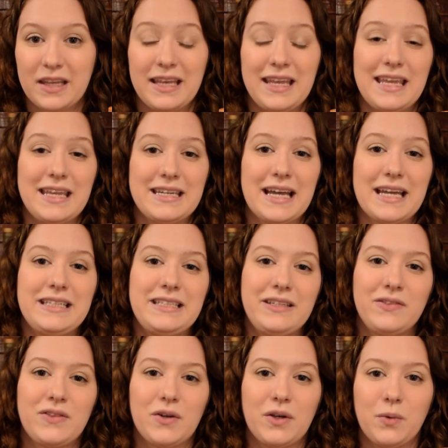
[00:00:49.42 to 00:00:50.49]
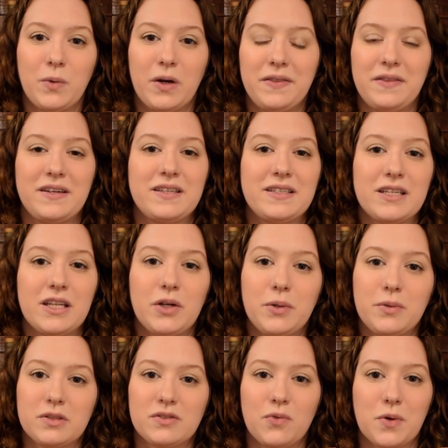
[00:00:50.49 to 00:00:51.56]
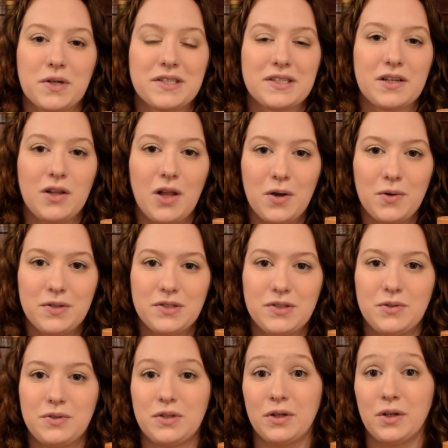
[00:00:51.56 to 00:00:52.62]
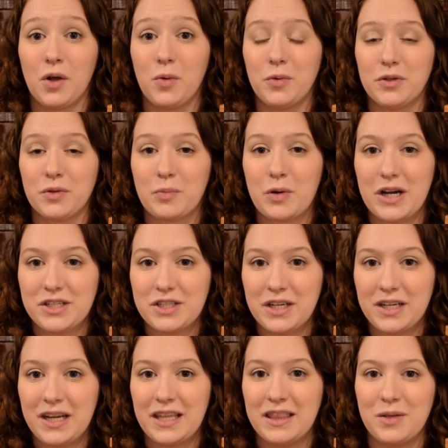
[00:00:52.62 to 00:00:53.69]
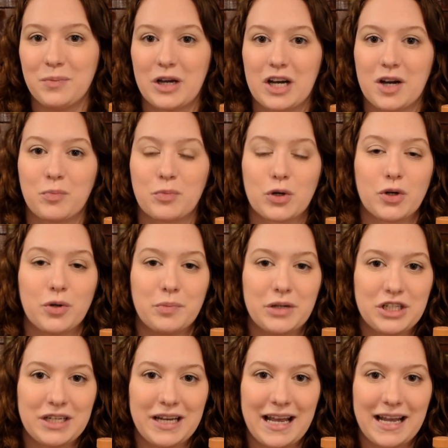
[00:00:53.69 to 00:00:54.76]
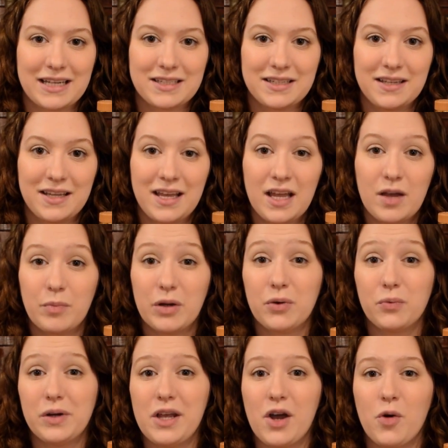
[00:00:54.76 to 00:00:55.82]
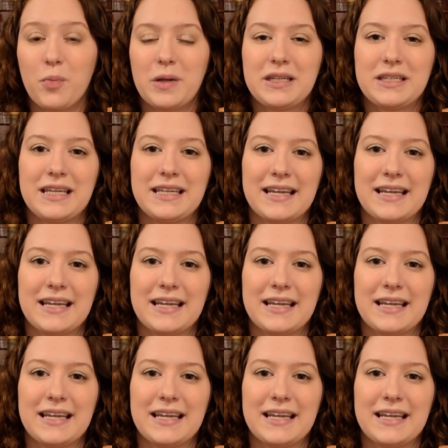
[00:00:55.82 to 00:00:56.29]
In 1931, the distillery was forced to close due to global depression and the American Prohibition Act, but it reopened in